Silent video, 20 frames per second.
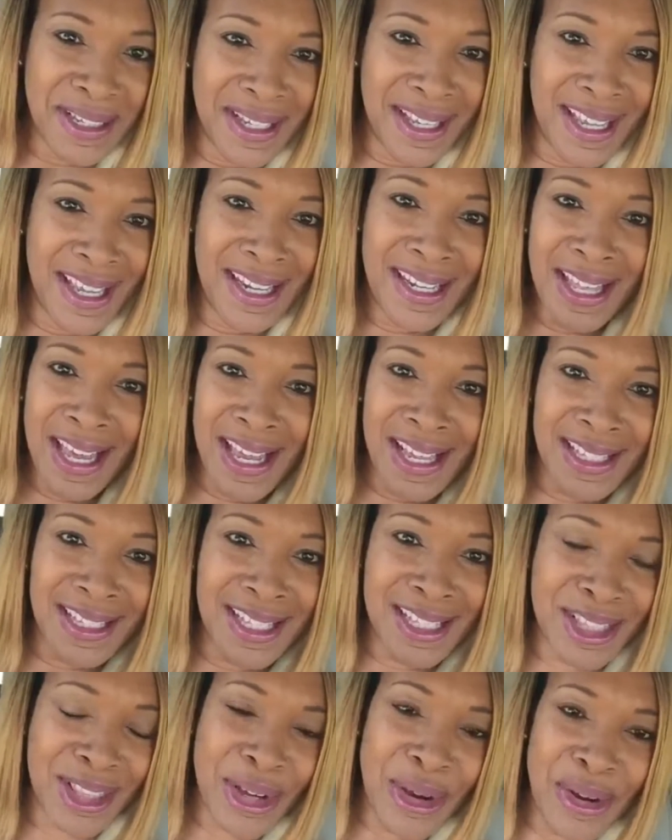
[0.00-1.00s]
in like
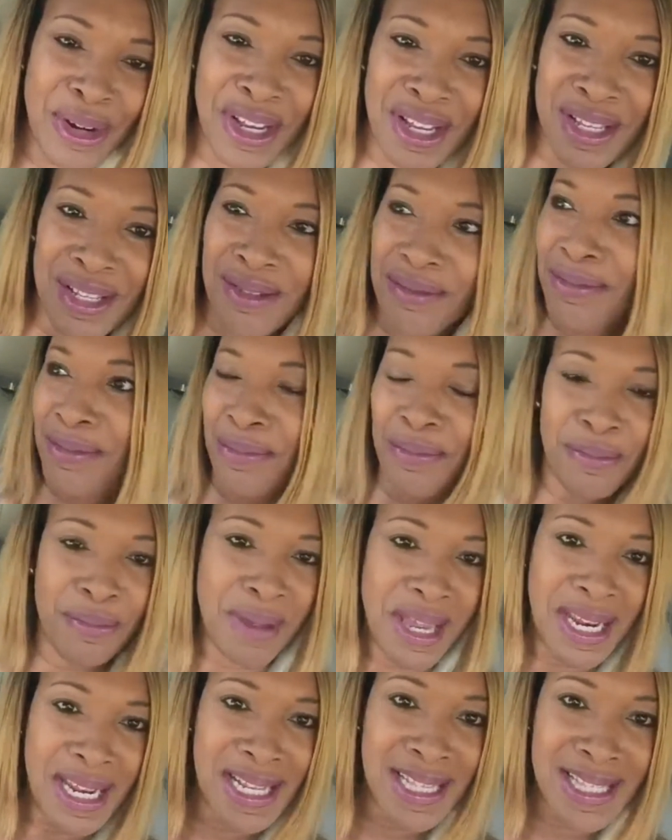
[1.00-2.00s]
the 30
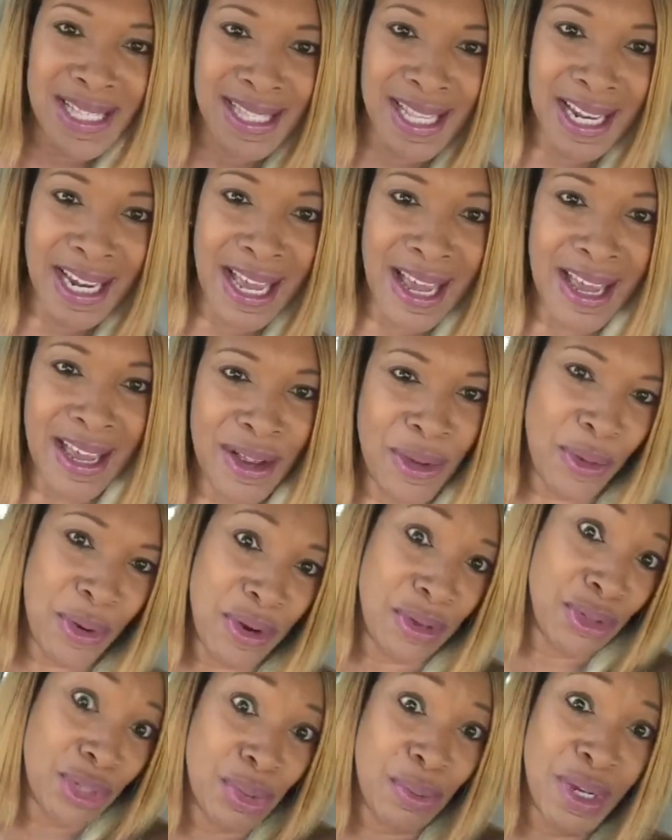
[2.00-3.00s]
minutes
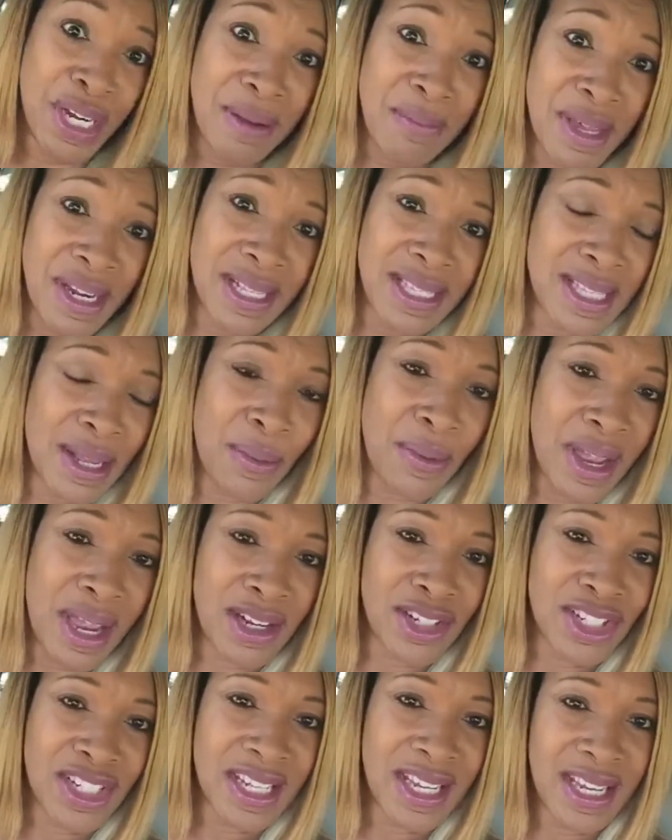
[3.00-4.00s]
or 20 minutes that we
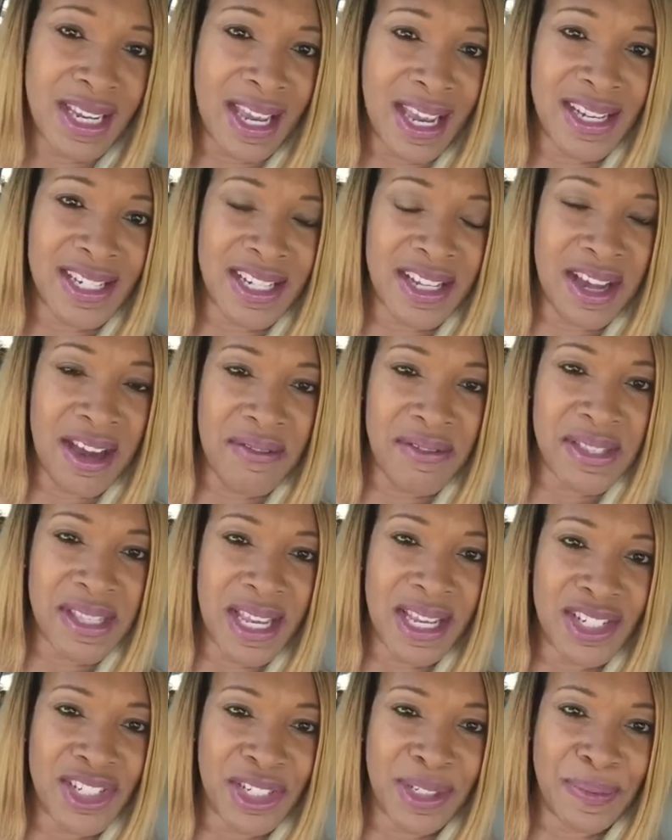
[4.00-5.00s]
actually engage in
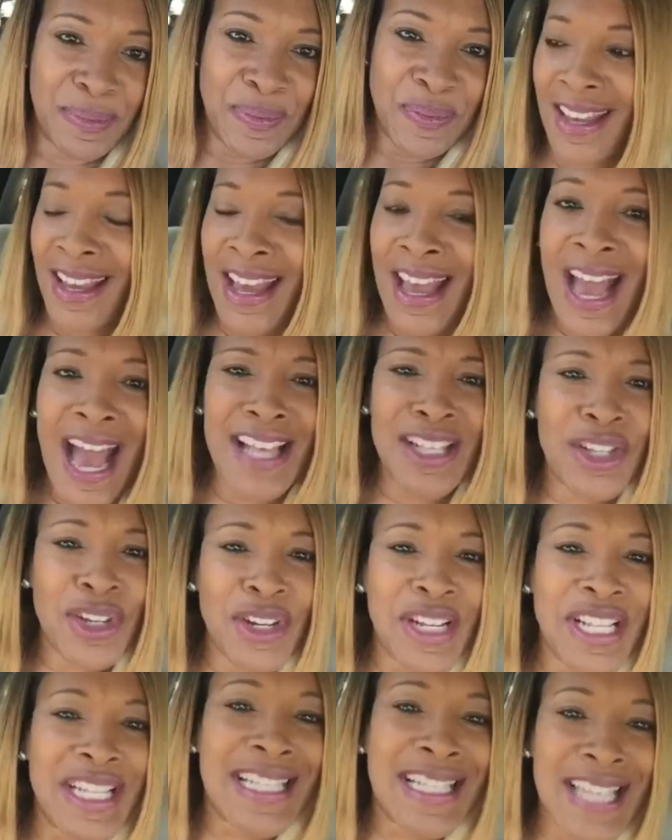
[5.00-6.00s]
conversation. I
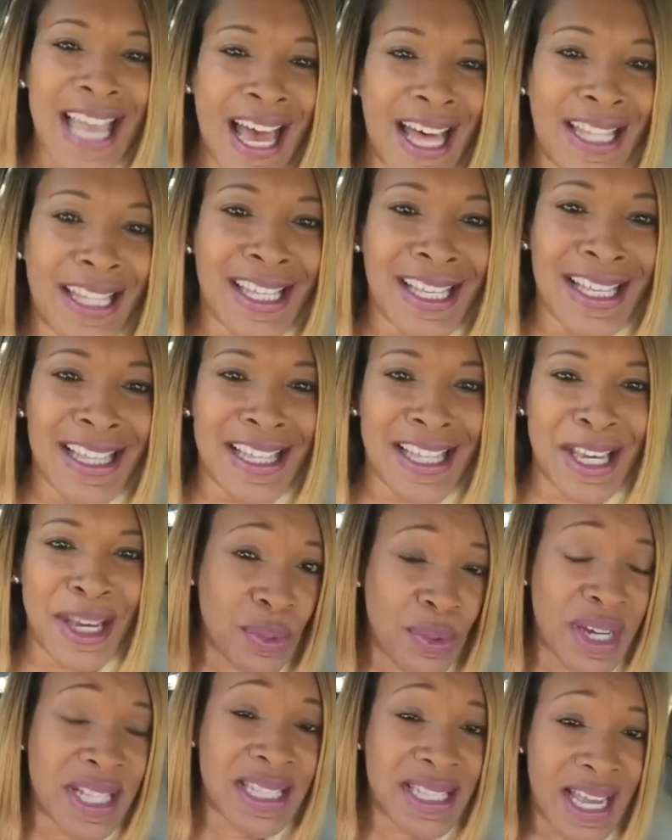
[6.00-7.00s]
started telling them
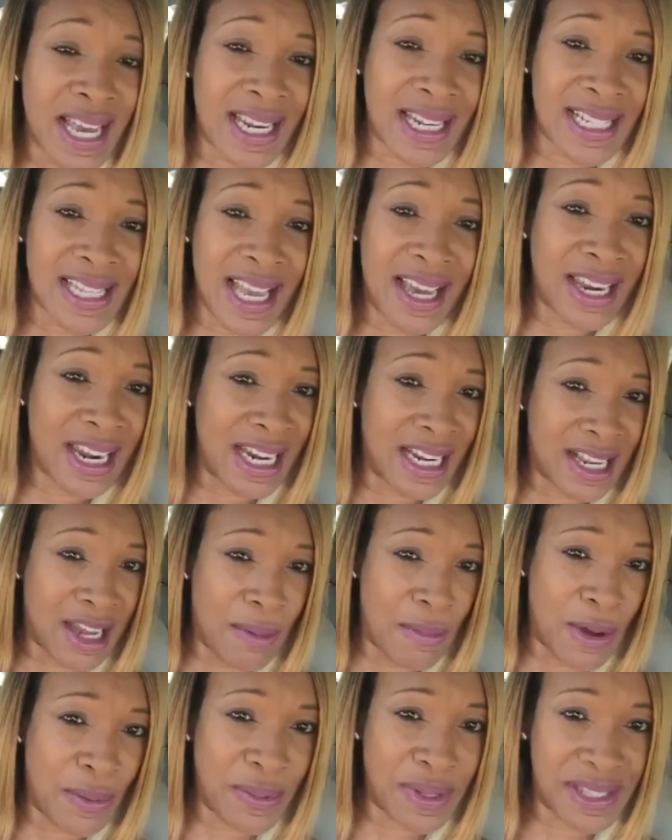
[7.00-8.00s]
what side of town I'd come
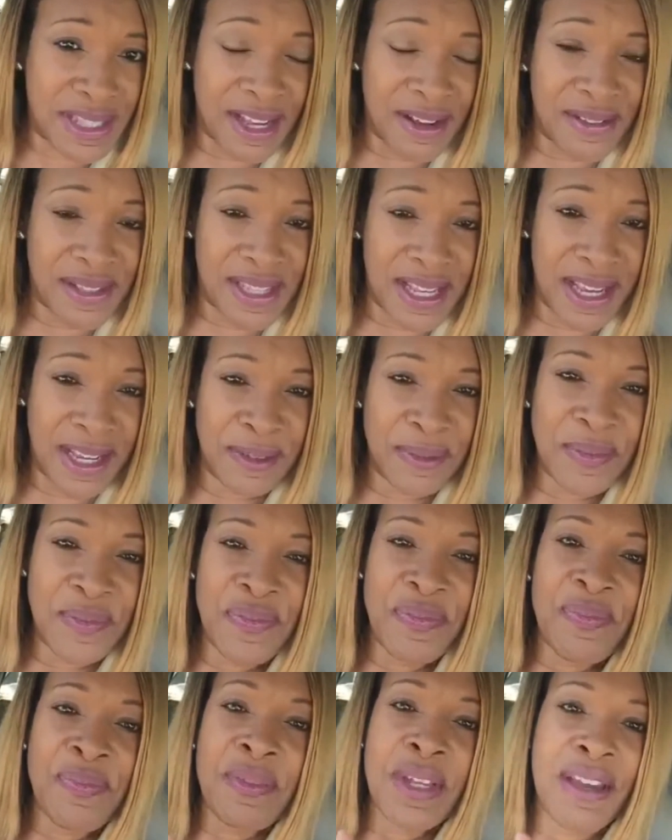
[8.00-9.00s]
up with South Side.
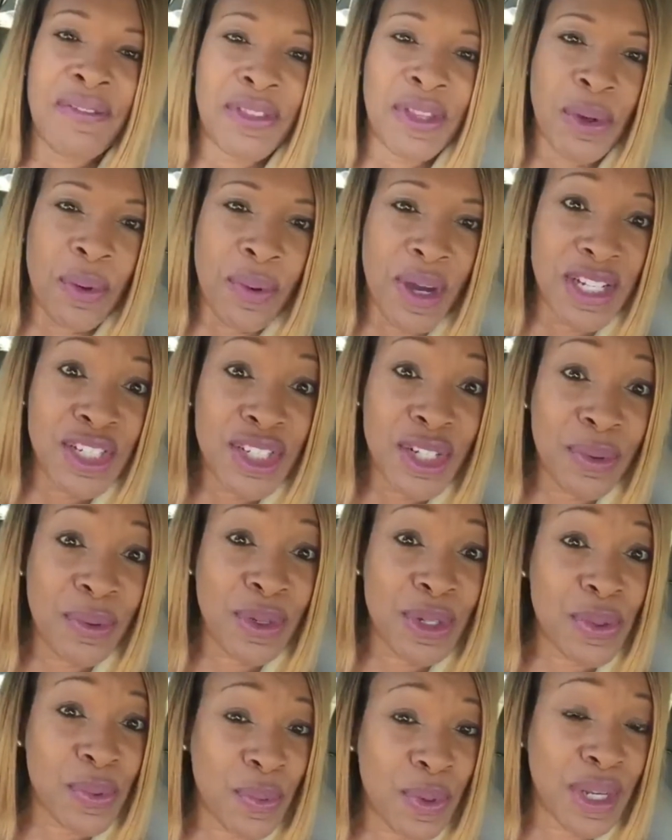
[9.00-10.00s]
If the question
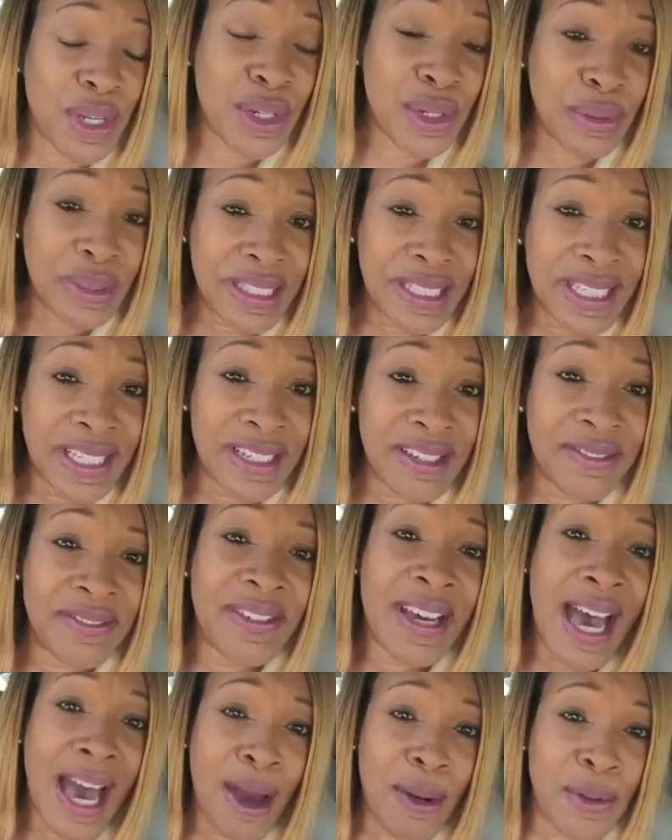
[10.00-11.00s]
was, where do you live?
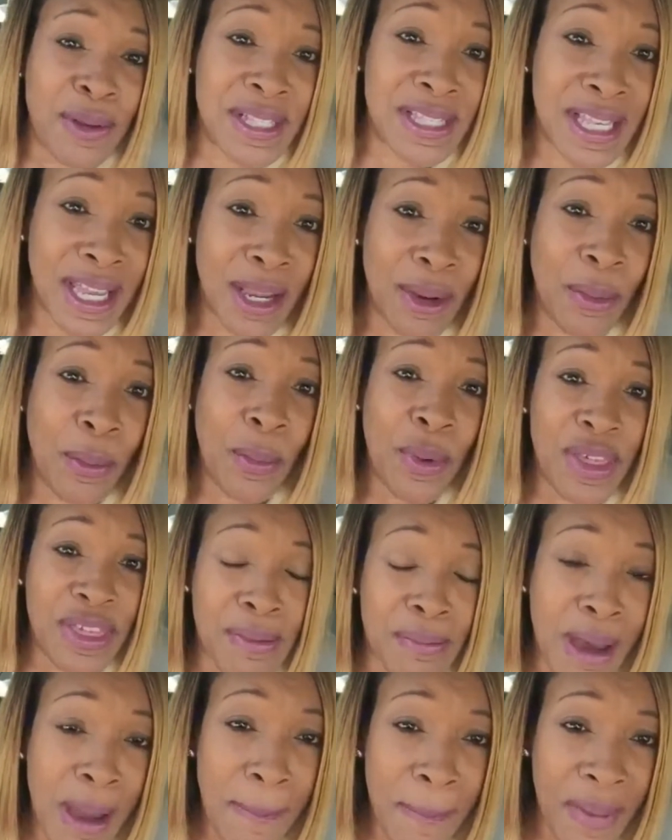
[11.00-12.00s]
I would say, with
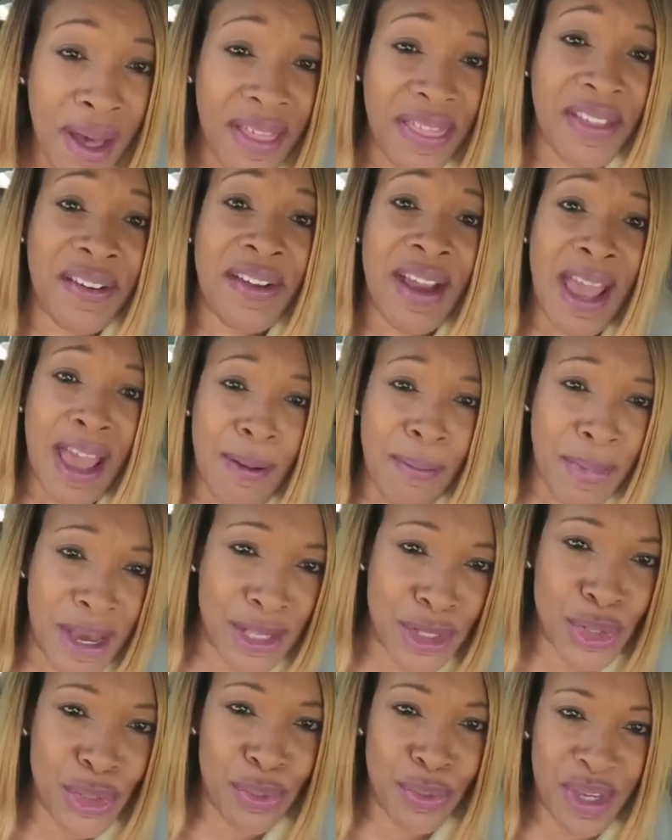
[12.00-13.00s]
my mother and my
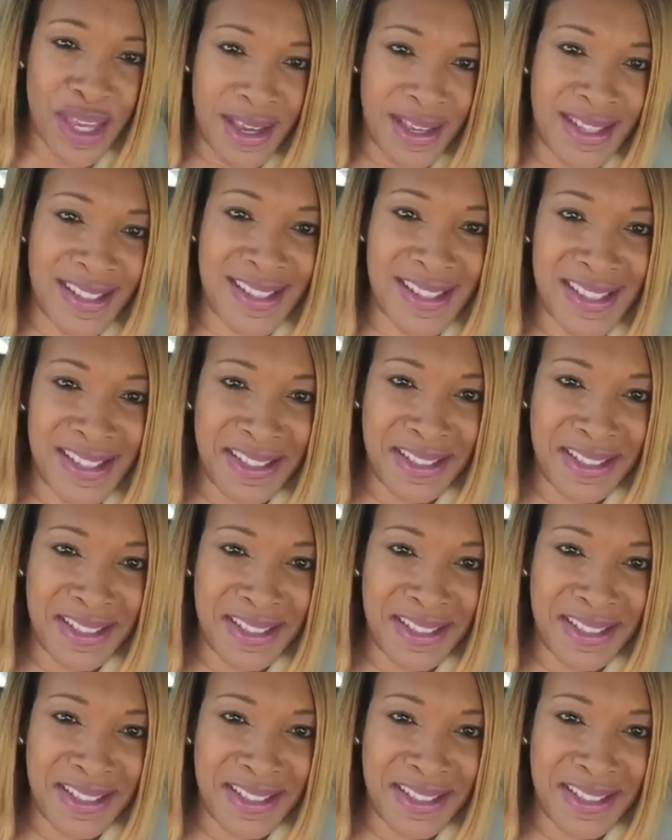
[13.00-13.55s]
2 kids.